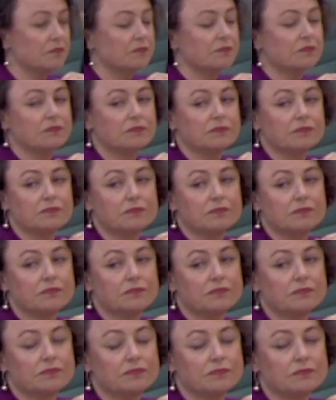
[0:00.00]

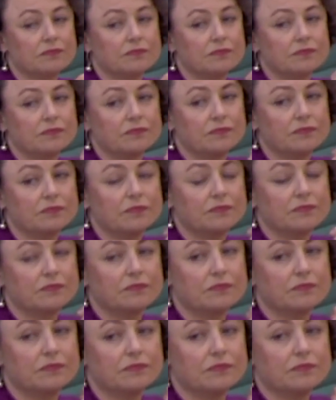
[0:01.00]

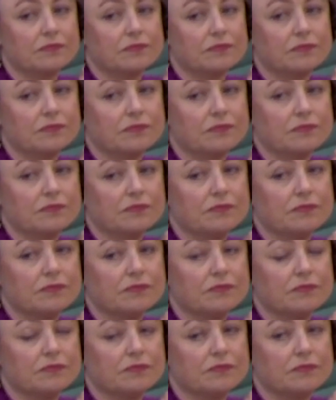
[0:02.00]

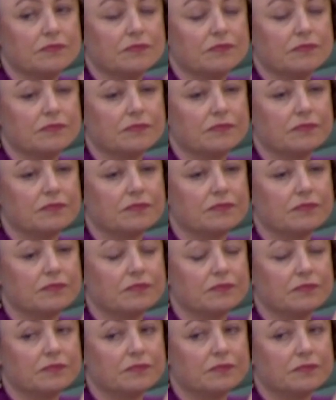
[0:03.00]

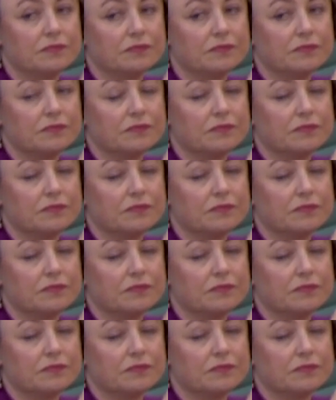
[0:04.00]
No words are spoken by the person on screen.